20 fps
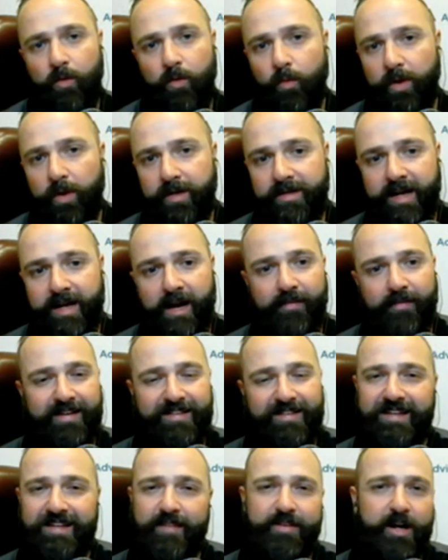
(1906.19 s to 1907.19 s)
went down
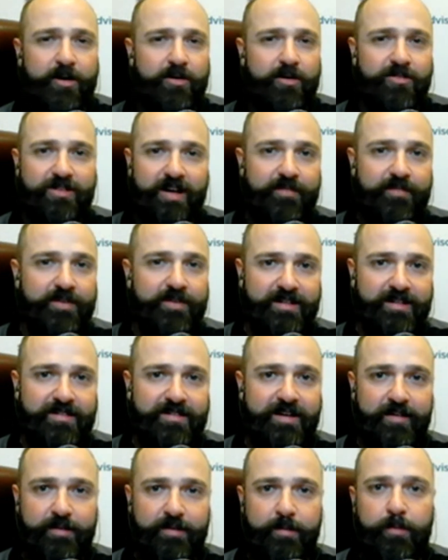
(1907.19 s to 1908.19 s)
like
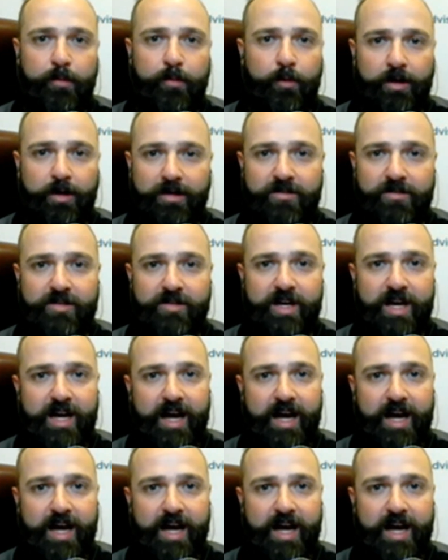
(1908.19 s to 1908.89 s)
777 points